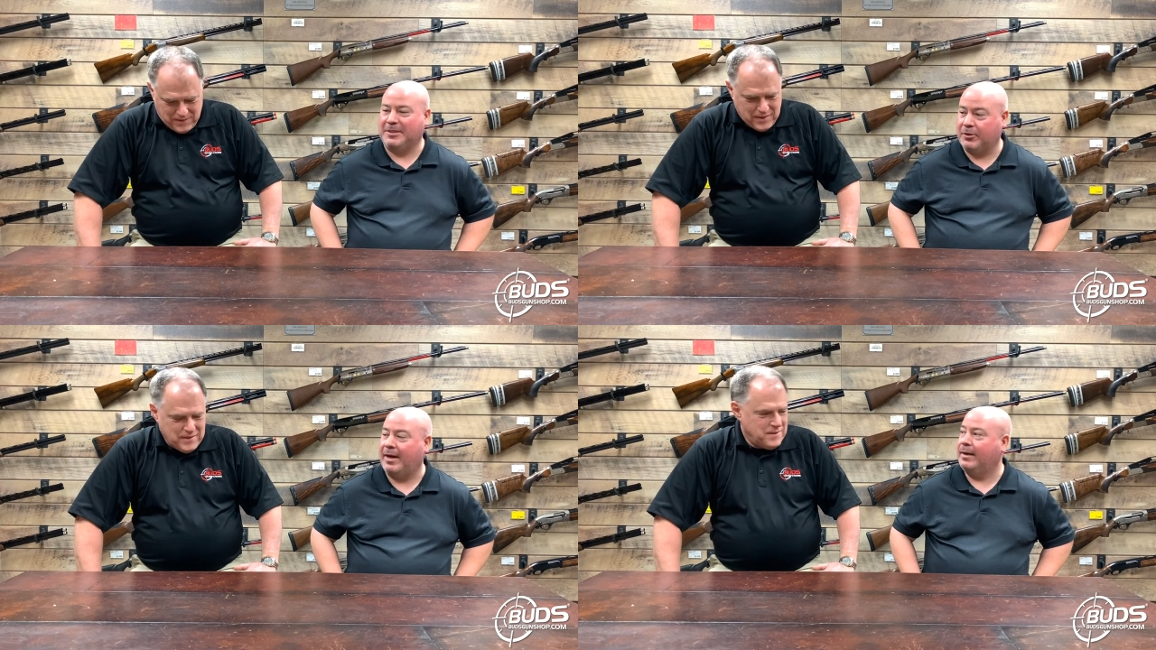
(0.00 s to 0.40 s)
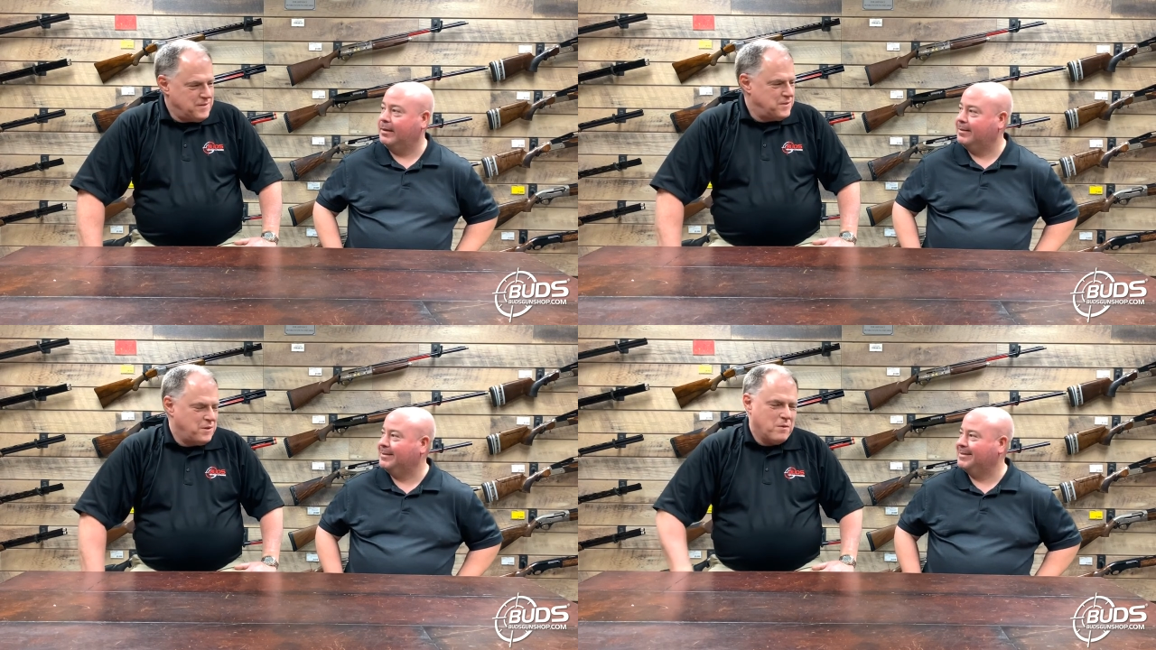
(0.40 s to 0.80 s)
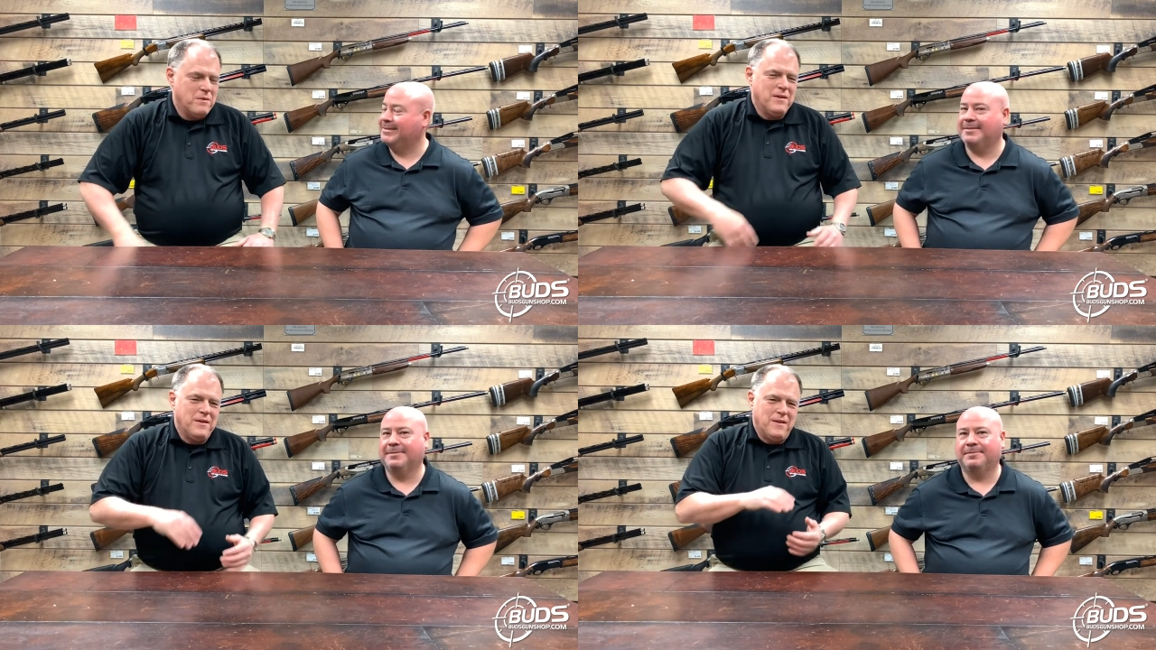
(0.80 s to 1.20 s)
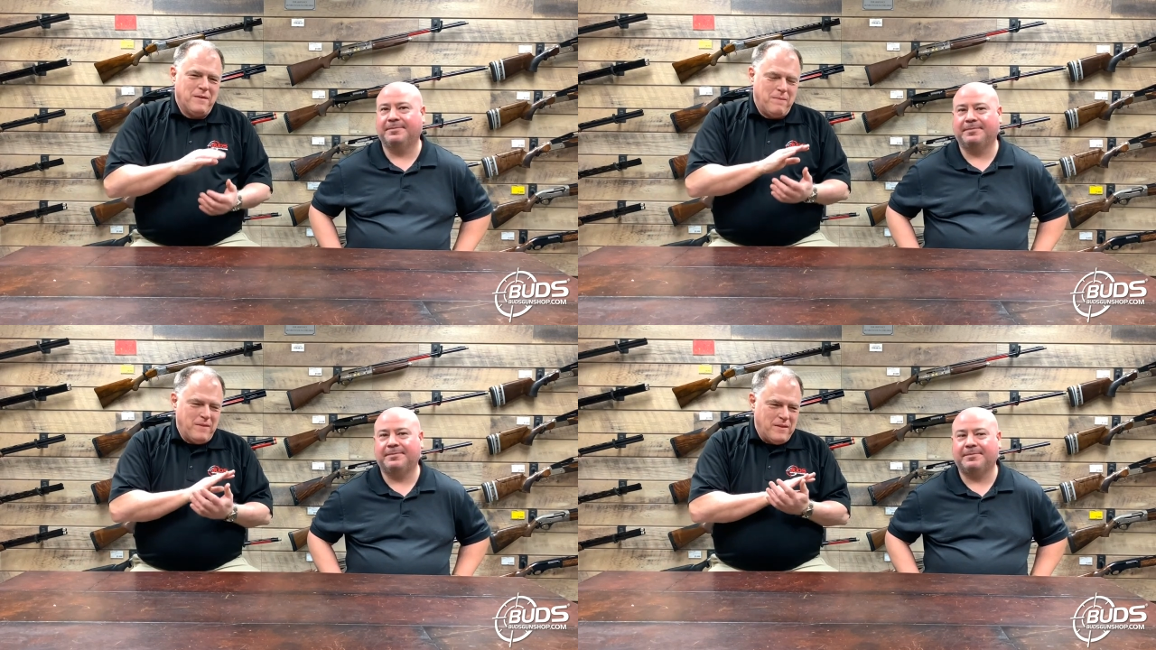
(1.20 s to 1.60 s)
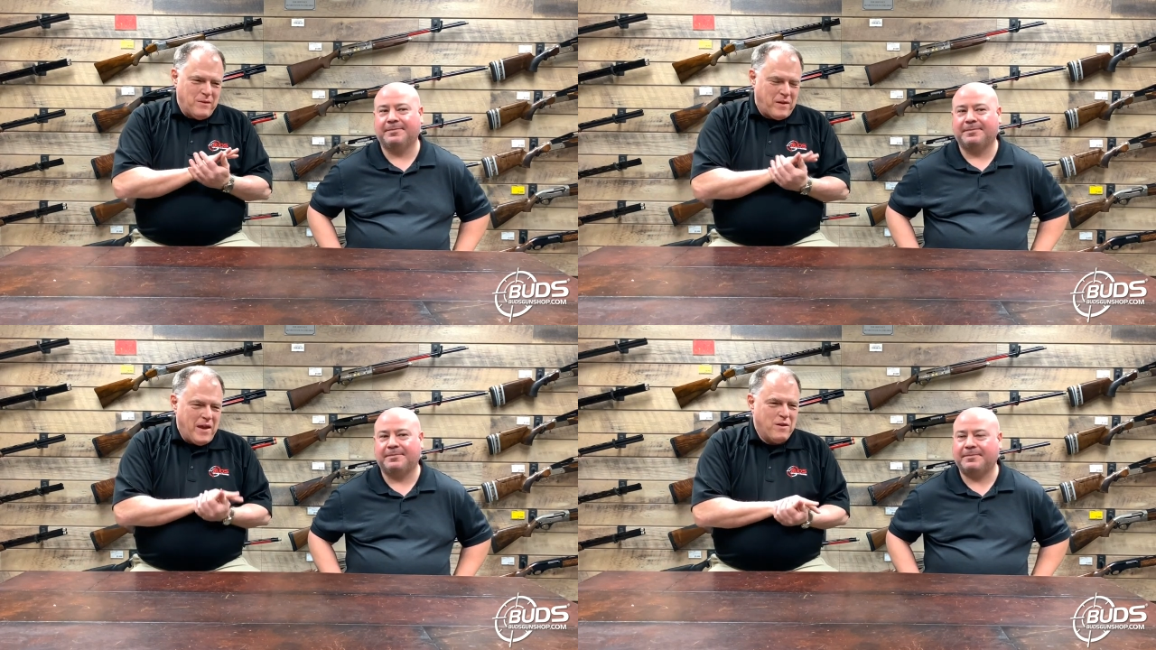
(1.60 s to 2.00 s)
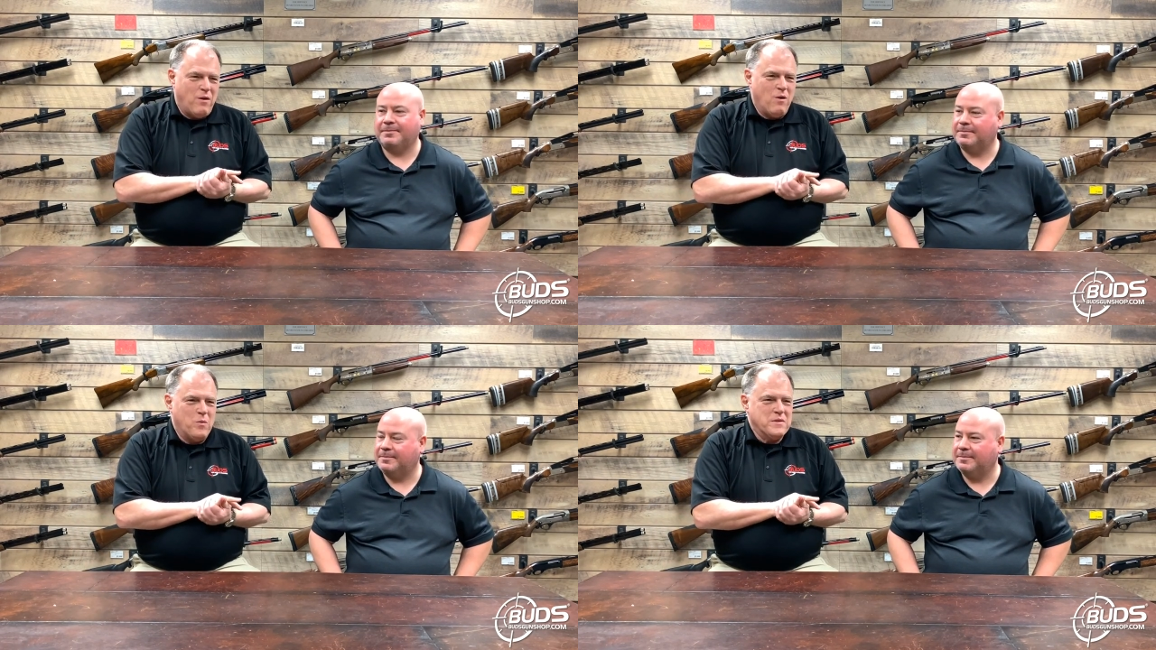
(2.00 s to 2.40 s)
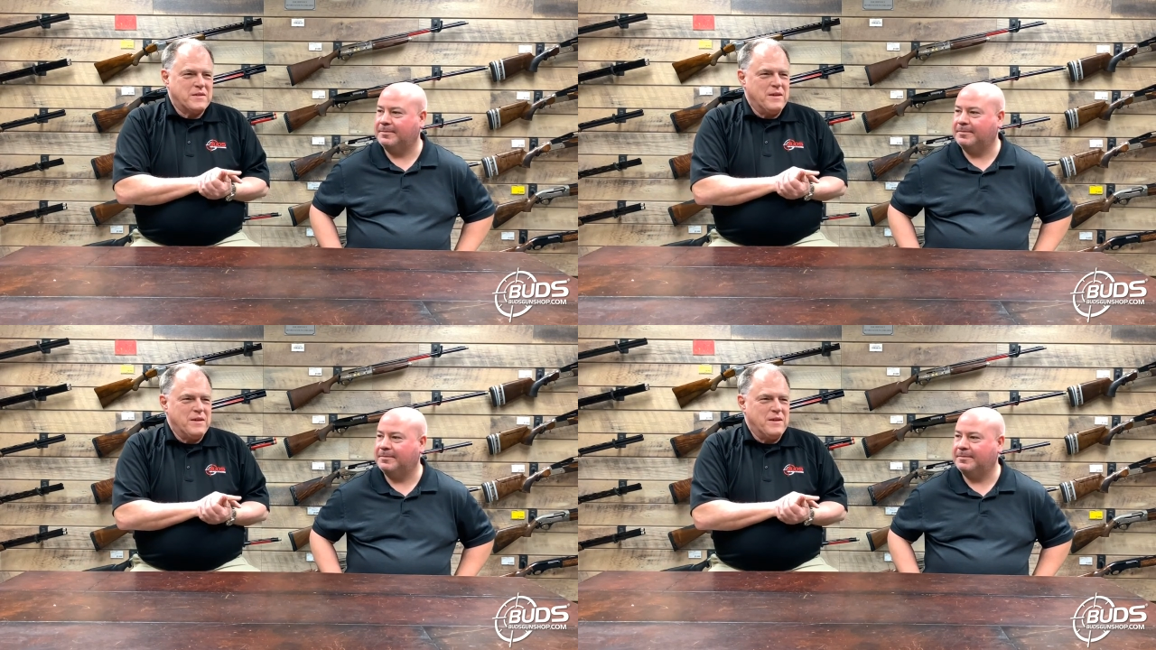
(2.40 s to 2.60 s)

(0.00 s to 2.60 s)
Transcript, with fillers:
Speaker 1: We try. So, you can't always